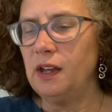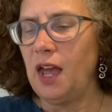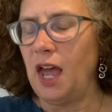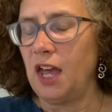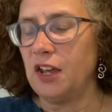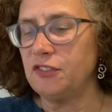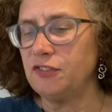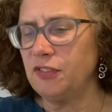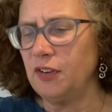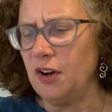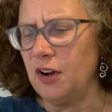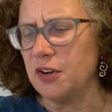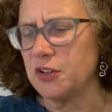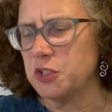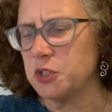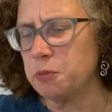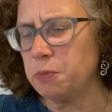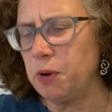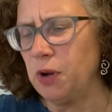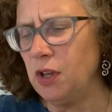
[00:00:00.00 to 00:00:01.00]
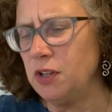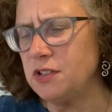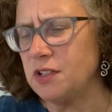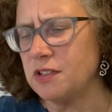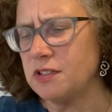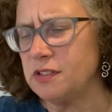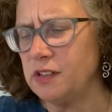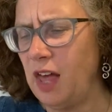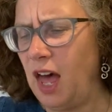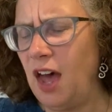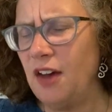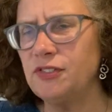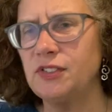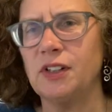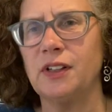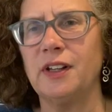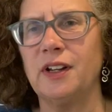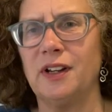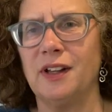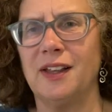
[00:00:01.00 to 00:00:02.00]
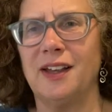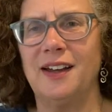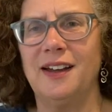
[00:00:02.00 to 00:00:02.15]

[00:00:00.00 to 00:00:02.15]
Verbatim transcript: At first, Pearl just laughed a little.